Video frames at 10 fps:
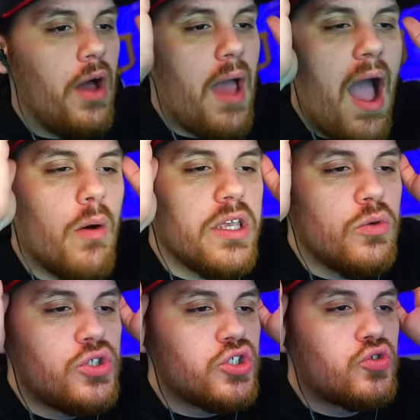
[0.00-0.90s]
How are you
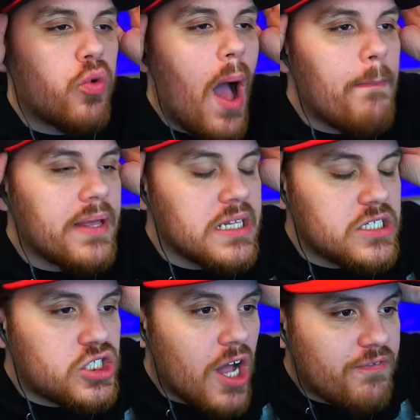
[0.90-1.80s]
just dropping
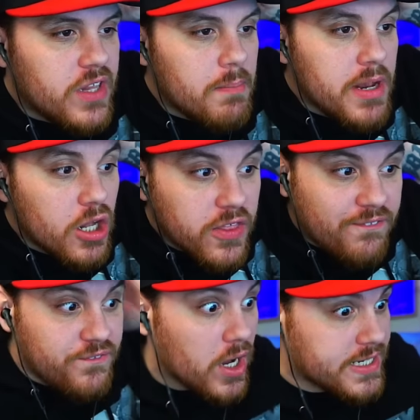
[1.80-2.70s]
this stuff in the middle of the
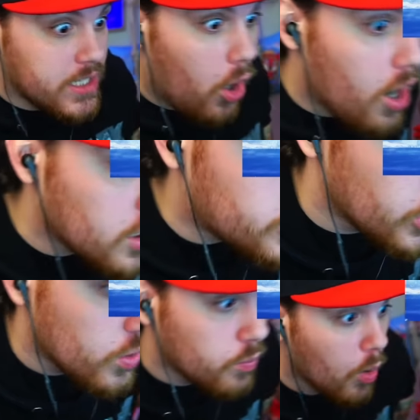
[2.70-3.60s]
f***ing arc,
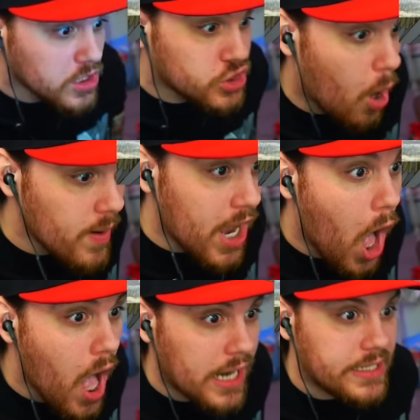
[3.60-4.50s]
dude? What is going
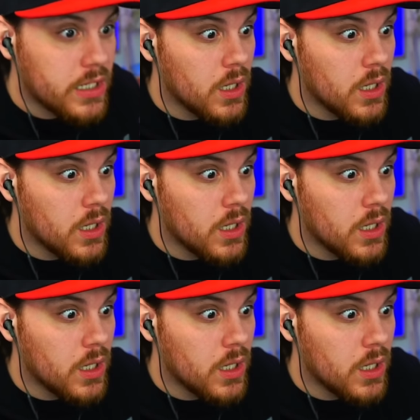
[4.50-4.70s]
on?